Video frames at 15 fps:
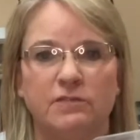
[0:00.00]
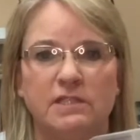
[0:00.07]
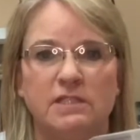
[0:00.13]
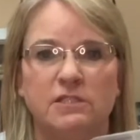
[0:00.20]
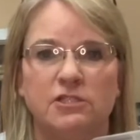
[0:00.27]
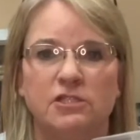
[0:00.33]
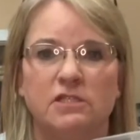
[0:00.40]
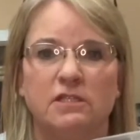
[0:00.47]
This
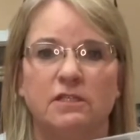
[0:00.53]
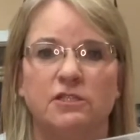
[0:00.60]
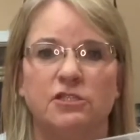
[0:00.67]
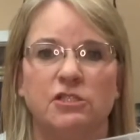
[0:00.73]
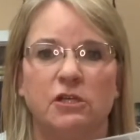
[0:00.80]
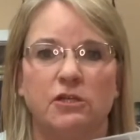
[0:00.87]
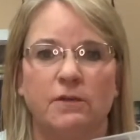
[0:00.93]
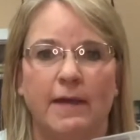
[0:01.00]
is just going to
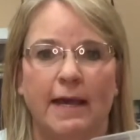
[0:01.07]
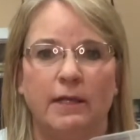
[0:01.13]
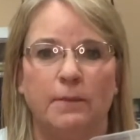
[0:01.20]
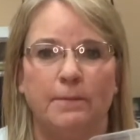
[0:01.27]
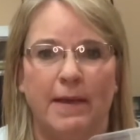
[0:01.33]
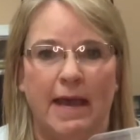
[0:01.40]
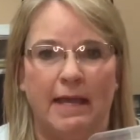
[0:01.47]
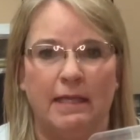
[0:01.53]
show you how to
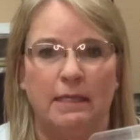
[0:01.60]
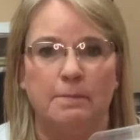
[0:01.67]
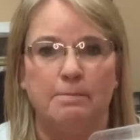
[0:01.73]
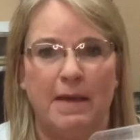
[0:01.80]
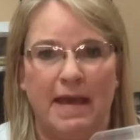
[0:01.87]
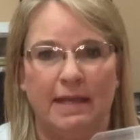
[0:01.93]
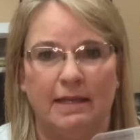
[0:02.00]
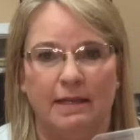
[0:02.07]
pack it back